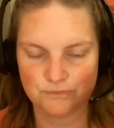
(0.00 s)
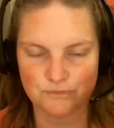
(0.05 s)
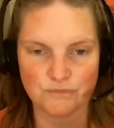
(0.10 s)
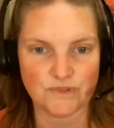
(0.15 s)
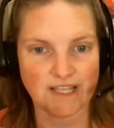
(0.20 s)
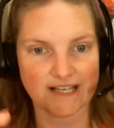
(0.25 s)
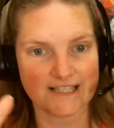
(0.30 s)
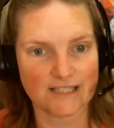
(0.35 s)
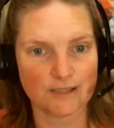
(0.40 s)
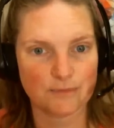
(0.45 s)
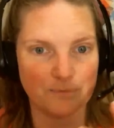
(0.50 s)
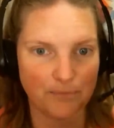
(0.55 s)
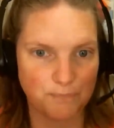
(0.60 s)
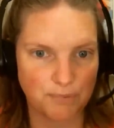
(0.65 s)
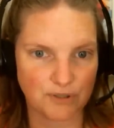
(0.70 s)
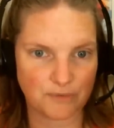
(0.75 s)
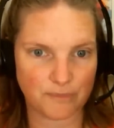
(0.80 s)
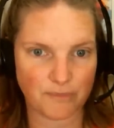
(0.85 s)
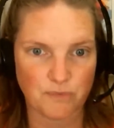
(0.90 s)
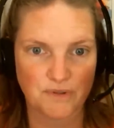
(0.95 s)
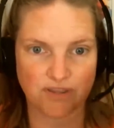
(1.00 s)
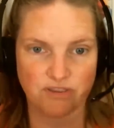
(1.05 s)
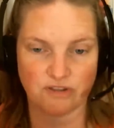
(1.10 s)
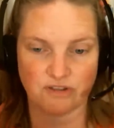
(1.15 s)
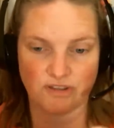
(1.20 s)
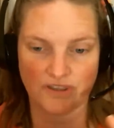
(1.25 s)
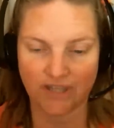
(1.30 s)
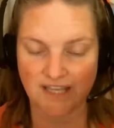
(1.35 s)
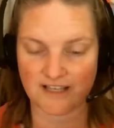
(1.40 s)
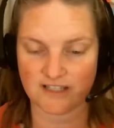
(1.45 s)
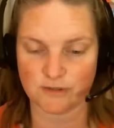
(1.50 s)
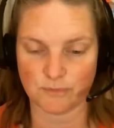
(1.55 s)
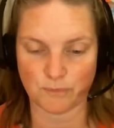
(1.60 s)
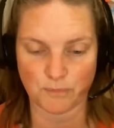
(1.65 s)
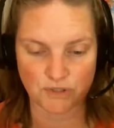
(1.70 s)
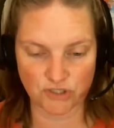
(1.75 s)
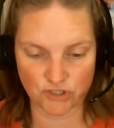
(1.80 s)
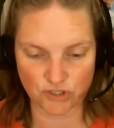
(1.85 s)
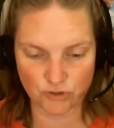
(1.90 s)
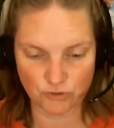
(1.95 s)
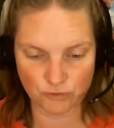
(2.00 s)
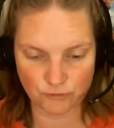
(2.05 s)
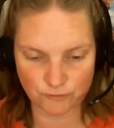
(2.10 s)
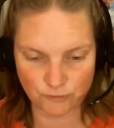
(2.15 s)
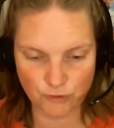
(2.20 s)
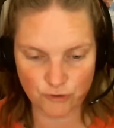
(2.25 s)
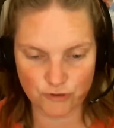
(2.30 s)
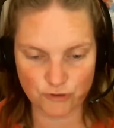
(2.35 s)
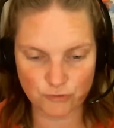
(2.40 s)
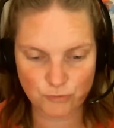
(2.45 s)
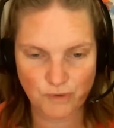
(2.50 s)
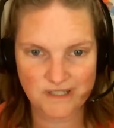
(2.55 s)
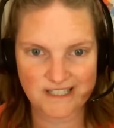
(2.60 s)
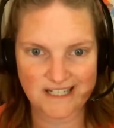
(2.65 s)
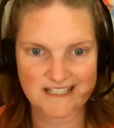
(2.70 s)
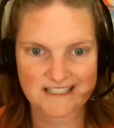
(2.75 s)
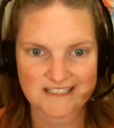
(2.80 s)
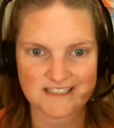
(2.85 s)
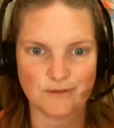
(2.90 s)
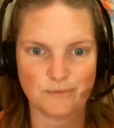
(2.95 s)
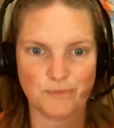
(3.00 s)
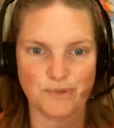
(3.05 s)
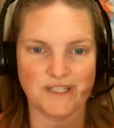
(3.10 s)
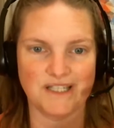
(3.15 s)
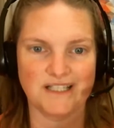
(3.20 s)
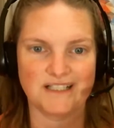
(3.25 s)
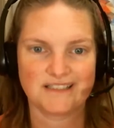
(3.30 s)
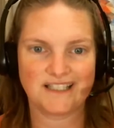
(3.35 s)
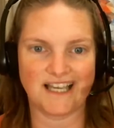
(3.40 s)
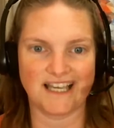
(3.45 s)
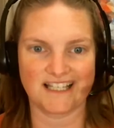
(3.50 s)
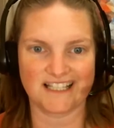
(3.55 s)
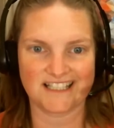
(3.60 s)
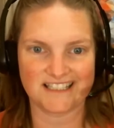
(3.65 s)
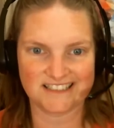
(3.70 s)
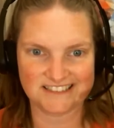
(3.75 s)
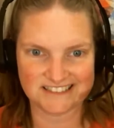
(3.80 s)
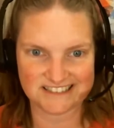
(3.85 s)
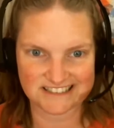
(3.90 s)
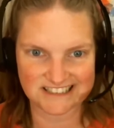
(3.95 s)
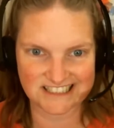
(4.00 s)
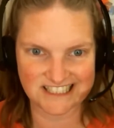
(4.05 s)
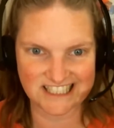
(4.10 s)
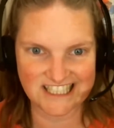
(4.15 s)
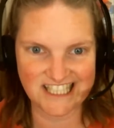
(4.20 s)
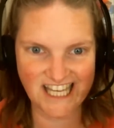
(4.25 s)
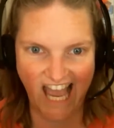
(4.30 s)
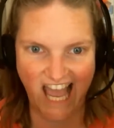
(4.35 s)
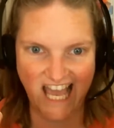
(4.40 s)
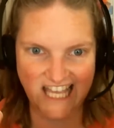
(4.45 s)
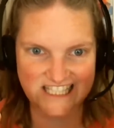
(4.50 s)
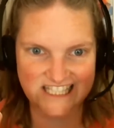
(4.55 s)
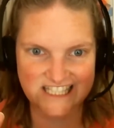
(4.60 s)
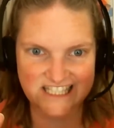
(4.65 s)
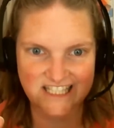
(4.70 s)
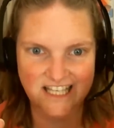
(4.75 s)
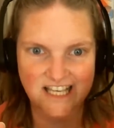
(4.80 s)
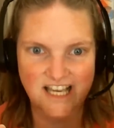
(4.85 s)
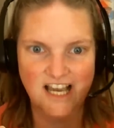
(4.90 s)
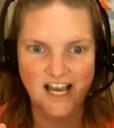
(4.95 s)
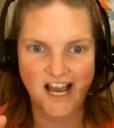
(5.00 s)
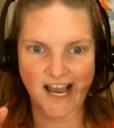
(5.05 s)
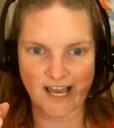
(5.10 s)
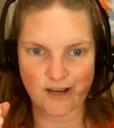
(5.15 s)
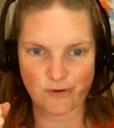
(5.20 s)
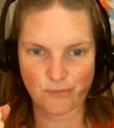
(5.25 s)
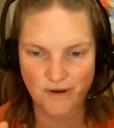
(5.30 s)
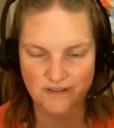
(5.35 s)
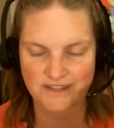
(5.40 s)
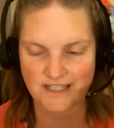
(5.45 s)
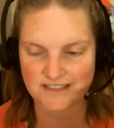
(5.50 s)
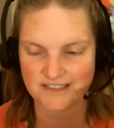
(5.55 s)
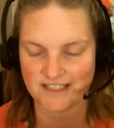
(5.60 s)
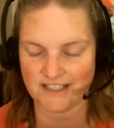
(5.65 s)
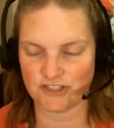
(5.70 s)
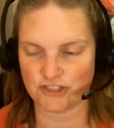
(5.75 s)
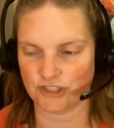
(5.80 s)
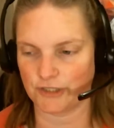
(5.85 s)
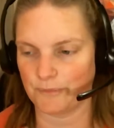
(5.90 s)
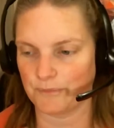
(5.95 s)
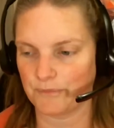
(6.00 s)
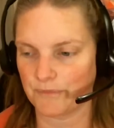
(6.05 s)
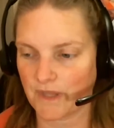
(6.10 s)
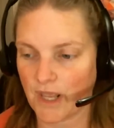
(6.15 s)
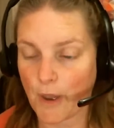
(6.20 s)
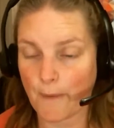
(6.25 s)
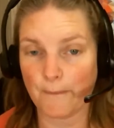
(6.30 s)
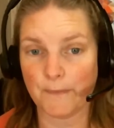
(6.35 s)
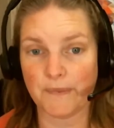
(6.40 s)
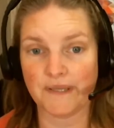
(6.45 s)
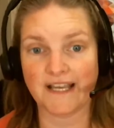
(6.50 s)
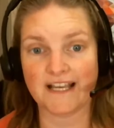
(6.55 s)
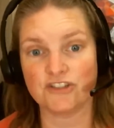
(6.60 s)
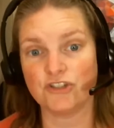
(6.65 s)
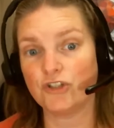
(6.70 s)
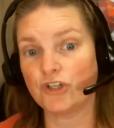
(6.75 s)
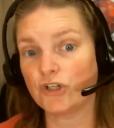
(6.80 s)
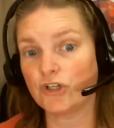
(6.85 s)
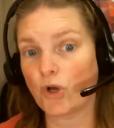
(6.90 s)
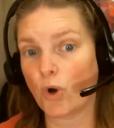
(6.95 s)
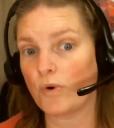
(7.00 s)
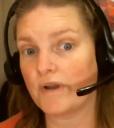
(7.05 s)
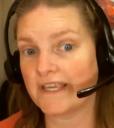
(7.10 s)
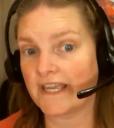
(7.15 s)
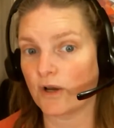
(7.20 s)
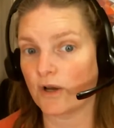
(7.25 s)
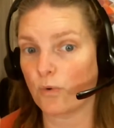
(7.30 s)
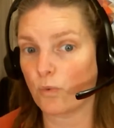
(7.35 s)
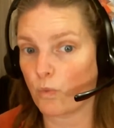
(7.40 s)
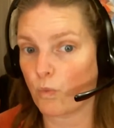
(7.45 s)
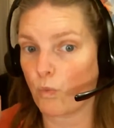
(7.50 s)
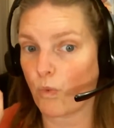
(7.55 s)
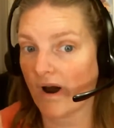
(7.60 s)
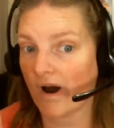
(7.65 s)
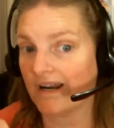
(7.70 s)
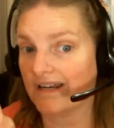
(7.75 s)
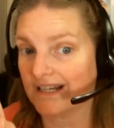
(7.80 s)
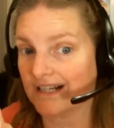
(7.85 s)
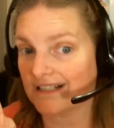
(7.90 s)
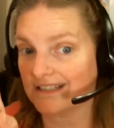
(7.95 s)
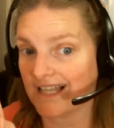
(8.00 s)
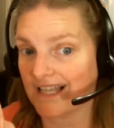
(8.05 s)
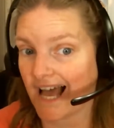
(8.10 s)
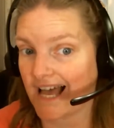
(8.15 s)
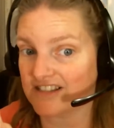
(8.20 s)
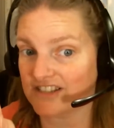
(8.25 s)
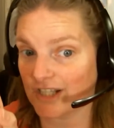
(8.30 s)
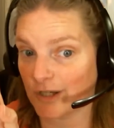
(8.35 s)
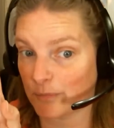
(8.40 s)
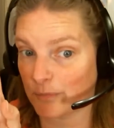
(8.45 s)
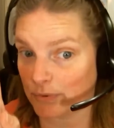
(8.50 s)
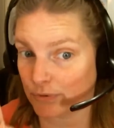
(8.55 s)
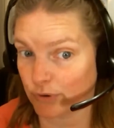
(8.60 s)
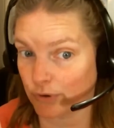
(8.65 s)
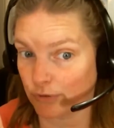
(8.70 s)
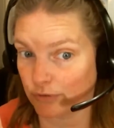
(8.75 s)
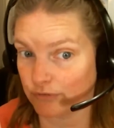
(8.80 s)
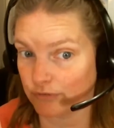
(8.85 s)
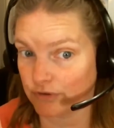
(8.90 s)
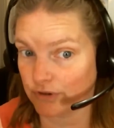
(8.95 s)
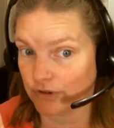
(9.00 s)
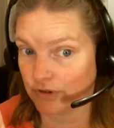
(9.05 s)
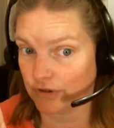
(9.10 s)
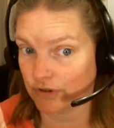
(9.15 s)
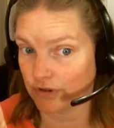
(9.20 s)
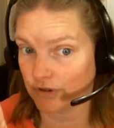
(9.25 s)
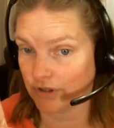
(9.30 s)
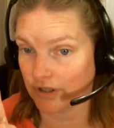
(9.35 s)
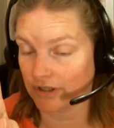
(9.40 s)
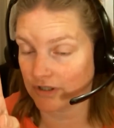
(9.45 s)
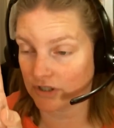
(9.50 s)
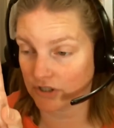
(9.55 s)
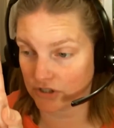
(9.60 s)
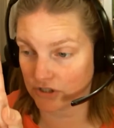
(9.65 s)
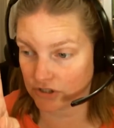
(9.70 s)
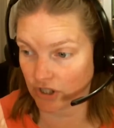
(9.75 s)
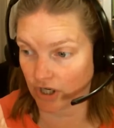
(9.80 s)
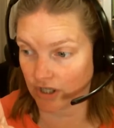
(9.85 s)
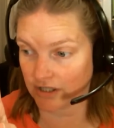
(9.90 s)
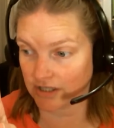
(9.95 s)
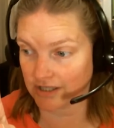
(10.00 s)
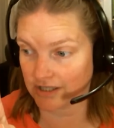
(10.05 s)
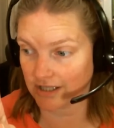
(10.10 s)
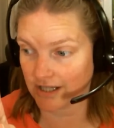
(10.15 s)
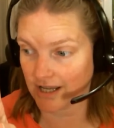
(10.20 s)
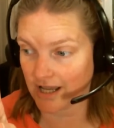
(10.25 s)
experiment with other things. But your first one needs to be like, yes, I want that teacher. Because you can only get one class approved to start.